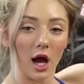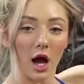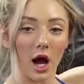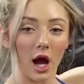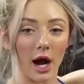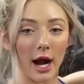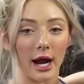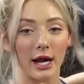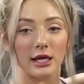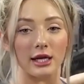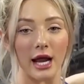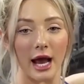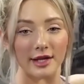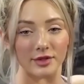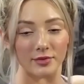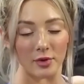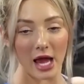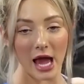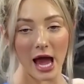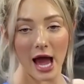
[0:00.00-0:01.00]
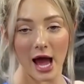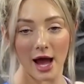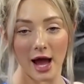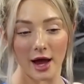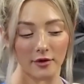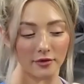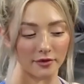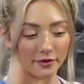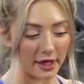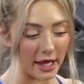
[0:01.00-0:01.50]
All right, next we
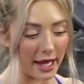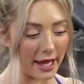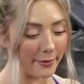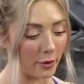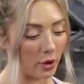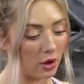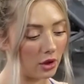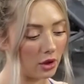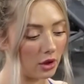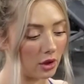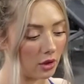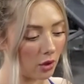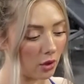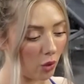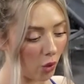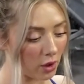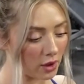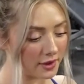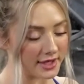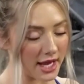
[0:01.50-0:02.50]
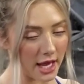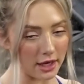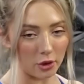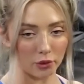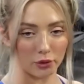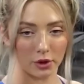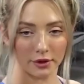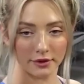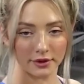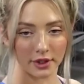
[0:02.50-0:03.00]
have cable horizontal
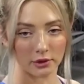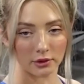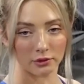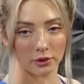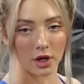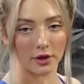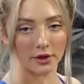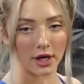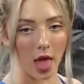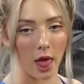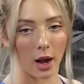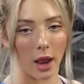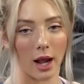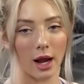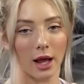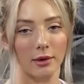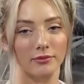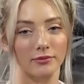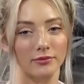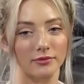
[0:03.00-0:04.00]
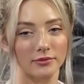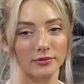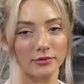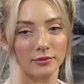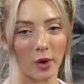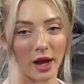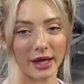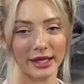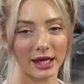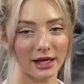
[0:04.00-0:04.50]
rear del.
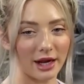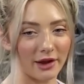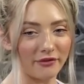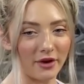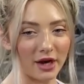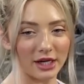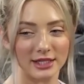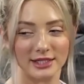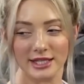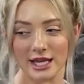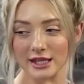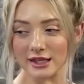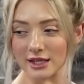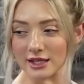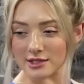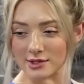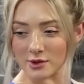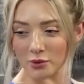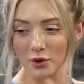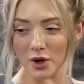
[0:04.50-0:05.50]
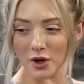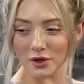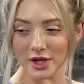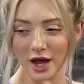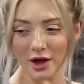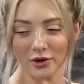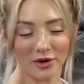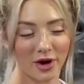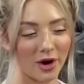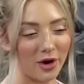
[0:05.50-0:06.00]
Why can't I fucking say this? Rear
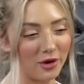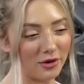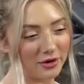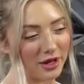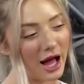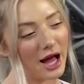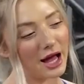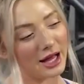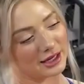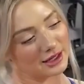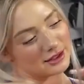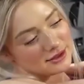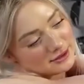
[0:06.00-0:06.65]
del row, God.